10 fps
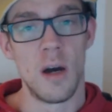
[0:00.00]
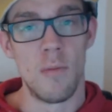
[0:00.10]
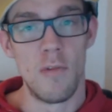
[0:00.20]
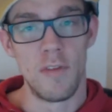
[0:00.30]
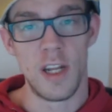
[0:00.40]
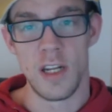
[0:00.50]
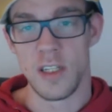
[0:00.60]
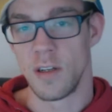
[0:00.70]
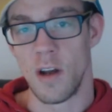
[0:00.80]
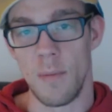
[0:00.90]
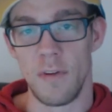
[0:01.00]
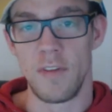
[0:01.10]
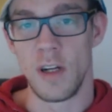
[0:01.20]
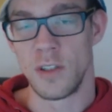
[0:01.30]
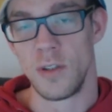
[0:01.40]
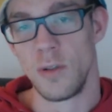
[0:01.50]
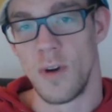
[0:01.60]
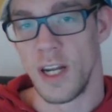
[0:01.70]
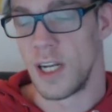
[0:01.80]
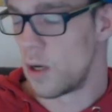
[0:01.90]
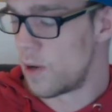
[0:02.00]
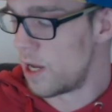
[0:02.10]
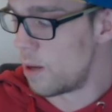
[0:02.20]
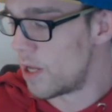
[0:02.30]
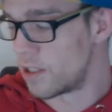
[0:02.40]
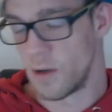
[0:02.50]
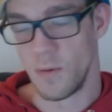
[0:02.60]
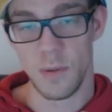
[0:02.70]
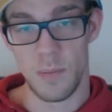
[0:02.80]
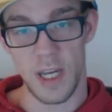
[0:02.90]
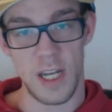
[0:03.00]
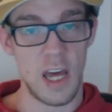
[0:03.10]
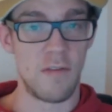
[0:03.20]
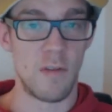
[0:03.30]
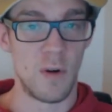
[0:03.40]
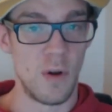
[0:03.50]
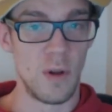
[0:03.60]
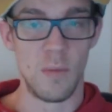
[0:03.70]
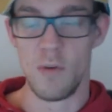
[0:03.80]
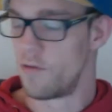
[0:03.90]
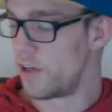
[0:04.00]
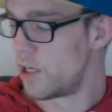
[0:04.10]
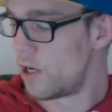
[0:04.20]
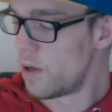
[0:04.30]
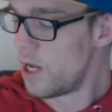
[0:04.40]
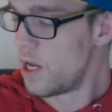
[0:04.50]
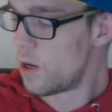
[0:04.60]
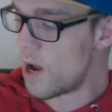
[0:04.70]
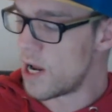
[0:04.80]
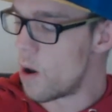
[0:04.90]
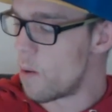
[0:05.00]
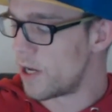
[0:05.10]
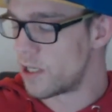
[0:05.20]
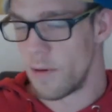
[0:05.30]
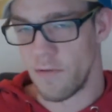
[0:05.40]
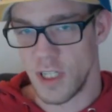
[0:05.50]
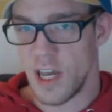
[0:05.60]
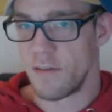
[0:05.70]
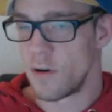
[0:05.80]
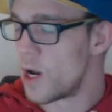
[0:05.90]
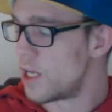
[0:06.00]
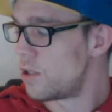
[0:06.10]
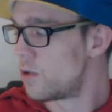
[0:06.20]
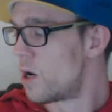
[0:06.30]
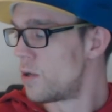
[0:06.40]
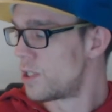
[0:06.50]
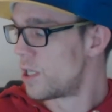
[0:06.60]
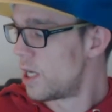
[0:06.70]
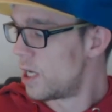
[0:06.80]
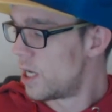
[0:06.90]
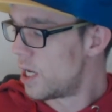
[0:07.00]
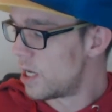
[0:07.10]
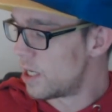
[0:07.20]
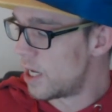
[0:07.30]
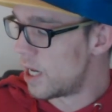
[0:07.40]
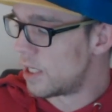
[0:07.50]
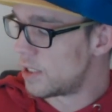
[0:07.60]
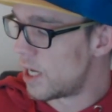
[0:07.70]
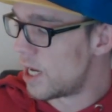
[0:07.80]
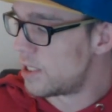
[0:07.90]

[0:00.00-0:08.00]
a movie that is a couple of years old right now, and I'm not going to pay that for an old movie, you know. Right now I picked it up for 7 or 8 euros, and I